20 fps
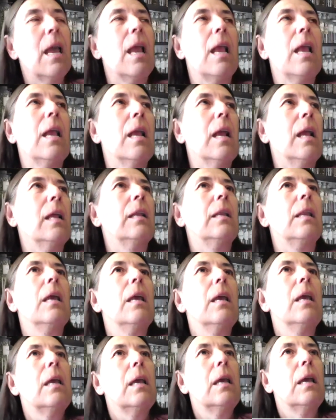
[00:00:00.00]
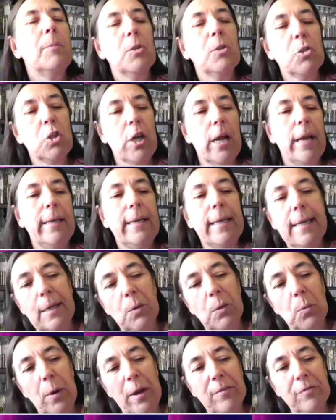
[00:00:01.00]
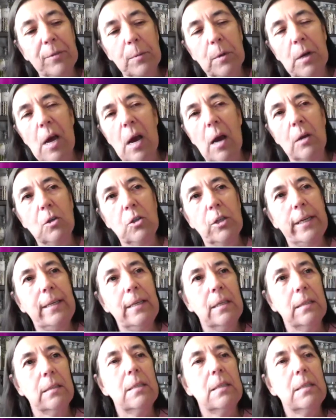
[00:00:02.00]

And they're trying to get away from concrete and